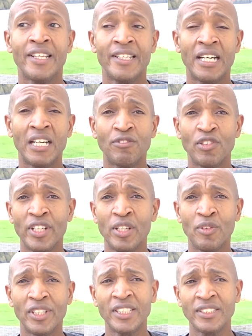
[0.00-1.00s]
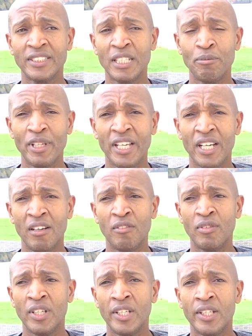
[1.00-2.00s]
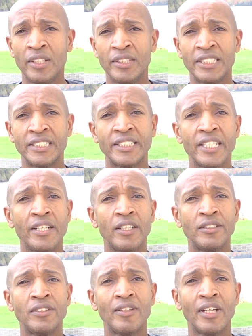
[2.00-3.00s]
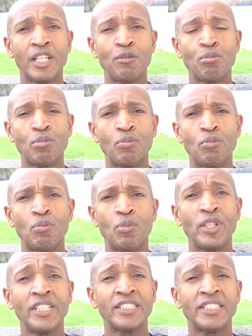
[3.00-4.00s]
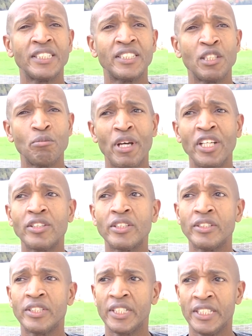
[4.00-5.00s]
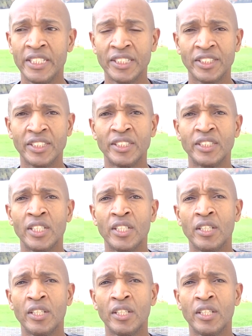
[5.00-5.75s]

Now, for anyone else that may have, let's say, underlying pre-existing medical conditions